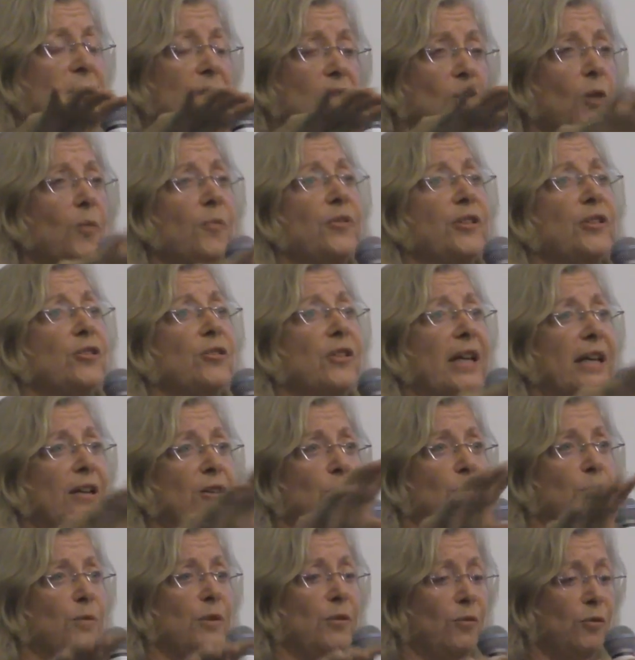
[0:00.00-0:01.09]
and hopefully you get
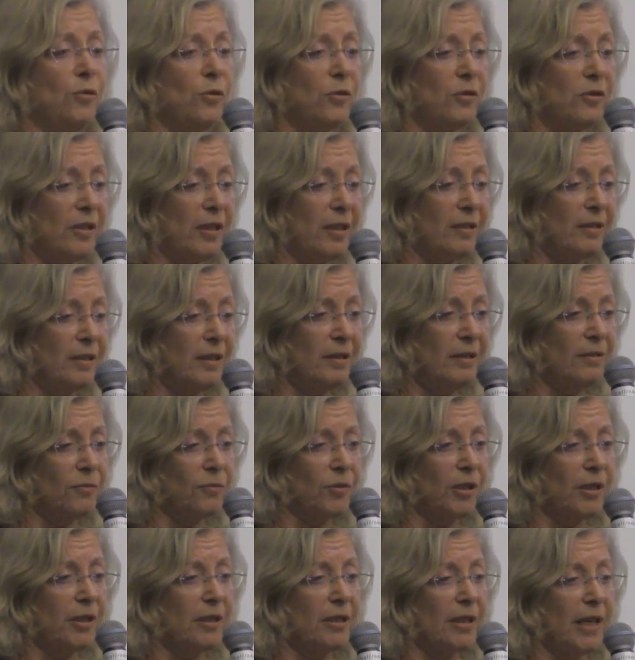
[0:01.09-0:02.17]
good reviews. They didn't
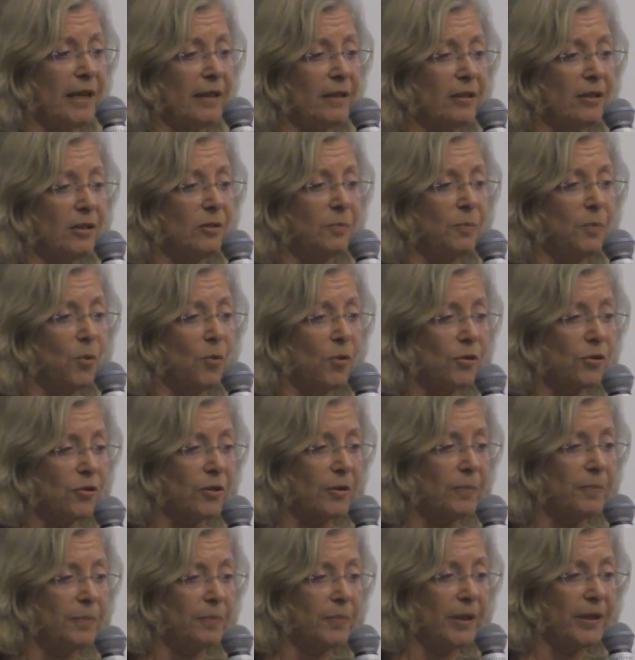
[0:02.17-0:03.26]
really like this Porsche
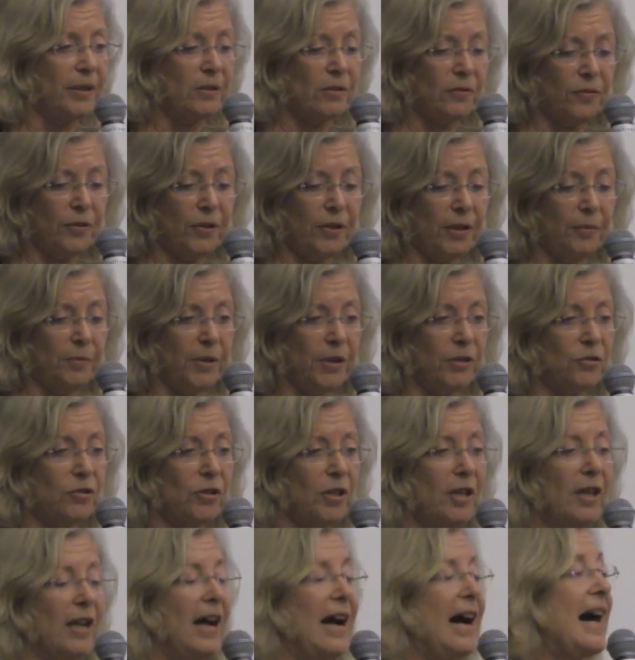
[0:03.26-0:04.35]
place very much.
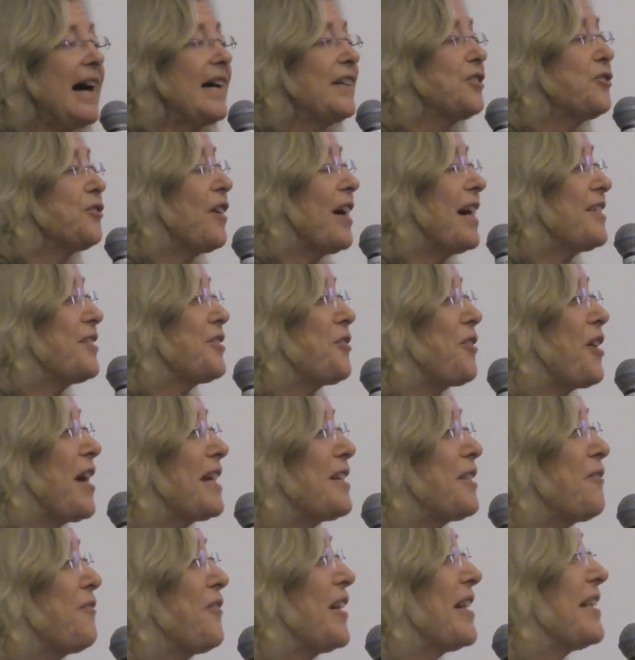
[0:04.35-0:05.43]
I, tr I tried
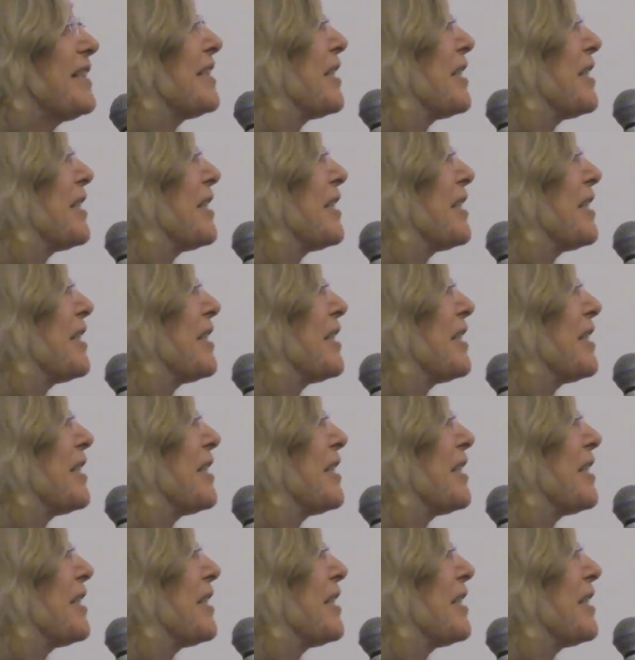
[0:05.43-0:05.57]
to find